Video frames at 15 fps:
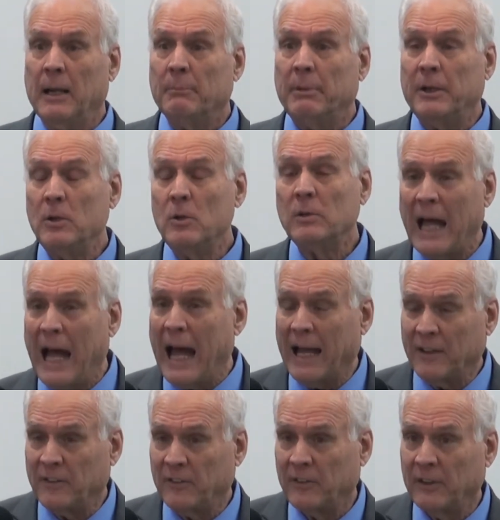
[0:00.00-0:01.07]
but who
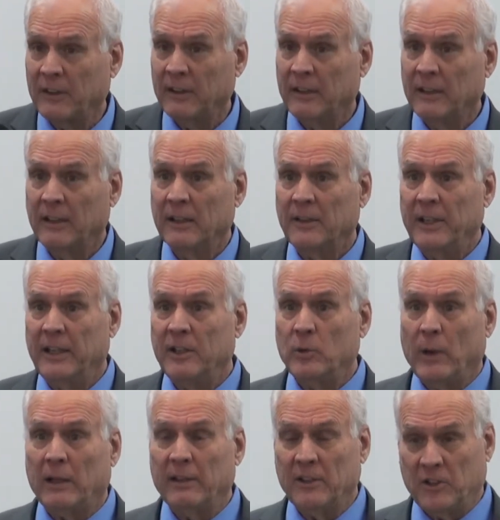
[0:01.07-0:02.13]
lacks the
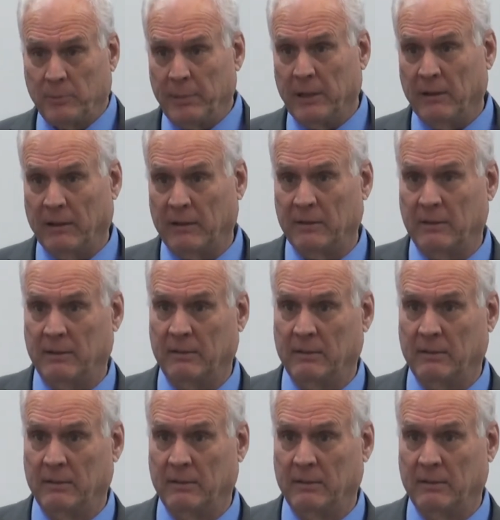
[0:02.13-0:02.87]
indwelling spirit.